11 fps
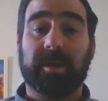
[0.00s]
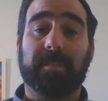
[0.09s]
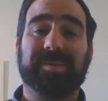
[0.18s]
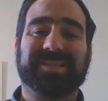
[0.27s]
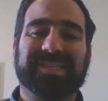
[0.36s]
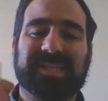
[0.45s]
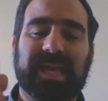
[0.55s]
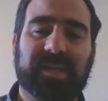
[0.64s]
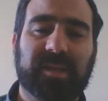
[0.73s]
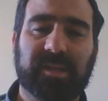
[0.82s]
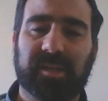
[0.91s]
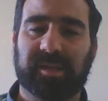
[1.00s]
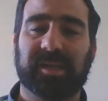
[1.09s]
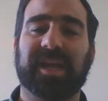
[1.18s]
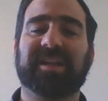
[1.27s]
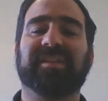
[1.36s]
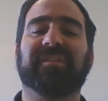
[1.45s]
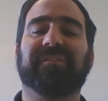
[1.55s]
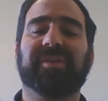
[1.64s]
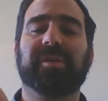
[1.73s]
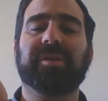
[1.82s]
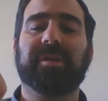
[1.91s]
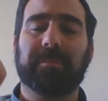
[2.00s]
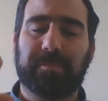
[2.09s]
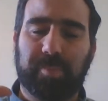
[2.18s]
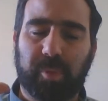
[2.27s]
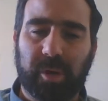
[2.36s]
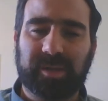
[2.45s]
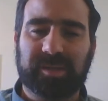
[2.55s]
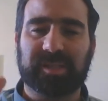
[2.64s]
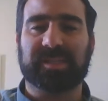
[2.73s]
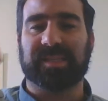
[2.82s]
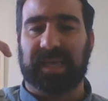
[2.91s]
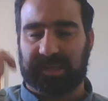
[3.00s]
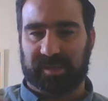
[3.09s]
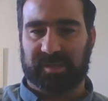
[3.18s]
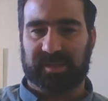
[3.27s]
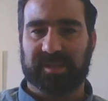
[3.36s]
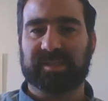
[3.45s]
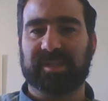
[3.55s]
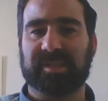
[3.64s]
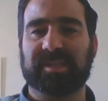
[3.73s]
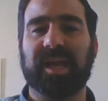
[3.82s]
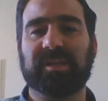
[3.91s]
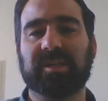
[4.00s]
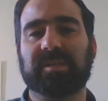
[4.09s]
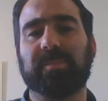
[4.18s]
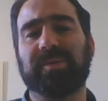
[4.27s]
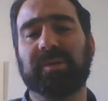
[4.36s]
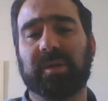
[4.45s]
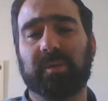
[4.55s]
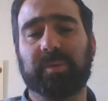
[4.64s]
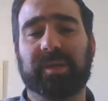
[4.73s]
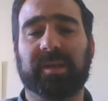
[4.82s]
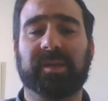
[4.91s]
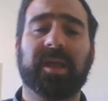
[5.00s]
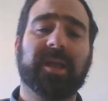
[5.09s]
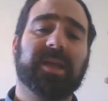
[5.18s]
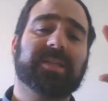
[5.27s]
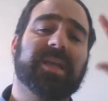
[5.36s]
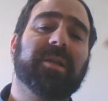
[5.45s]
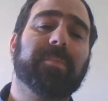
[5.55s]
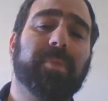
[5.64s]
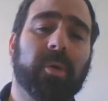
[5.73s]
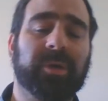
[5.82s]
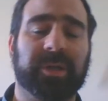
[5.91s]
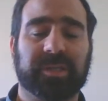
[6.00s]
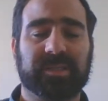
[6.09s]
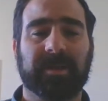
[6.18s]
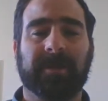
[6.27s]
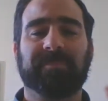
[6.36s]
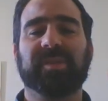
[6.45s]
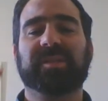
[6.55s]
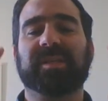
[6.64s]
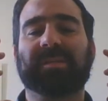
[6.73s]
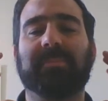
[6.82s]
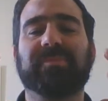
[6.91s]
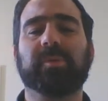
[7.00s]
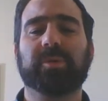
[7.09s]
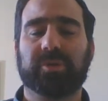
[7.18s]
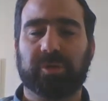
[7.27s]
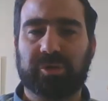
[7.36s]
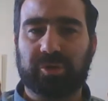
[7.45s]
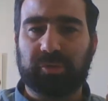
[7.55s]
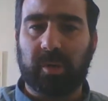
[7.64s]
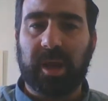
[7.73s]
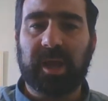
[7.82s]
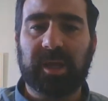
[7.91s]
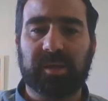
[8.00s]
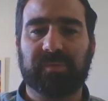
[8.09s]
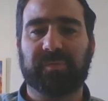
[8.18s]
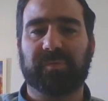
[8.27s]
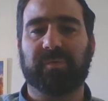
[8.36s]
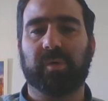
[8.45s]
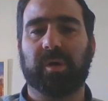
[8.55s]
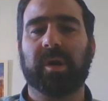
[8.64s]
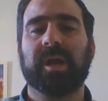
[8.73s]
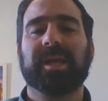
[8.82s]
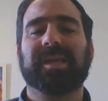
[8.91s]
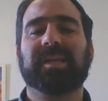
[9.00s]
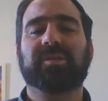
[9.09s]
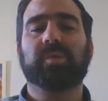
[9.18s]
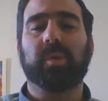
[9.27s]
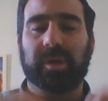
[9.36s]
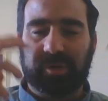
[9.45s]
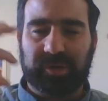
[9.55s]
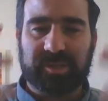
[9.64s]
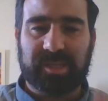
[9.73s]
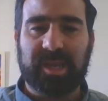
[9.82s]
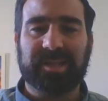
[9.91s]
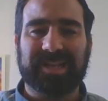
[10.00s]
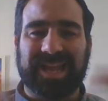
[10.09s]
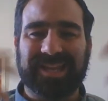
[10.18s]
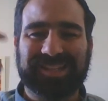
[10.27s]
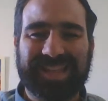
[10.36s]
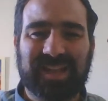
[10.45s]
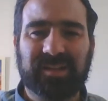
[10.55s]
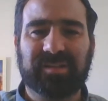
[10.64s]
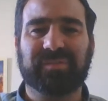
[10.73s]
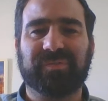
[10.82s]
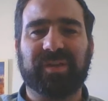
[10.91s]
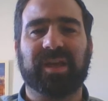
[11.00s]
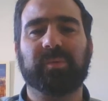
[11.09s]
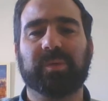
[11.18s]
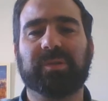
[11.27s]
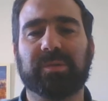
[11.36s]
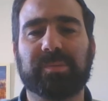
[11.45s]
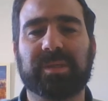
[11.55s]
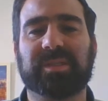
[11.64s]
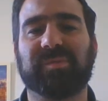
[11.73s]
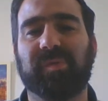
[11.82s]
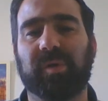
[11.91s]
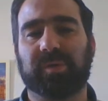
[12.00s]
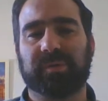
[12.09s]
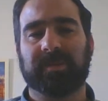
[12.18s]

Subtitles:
But secondly, and in a very important secondly, this is not just something that we can, it's not a bonus. This is something we should strive for, is to understand and identify with the mitzvot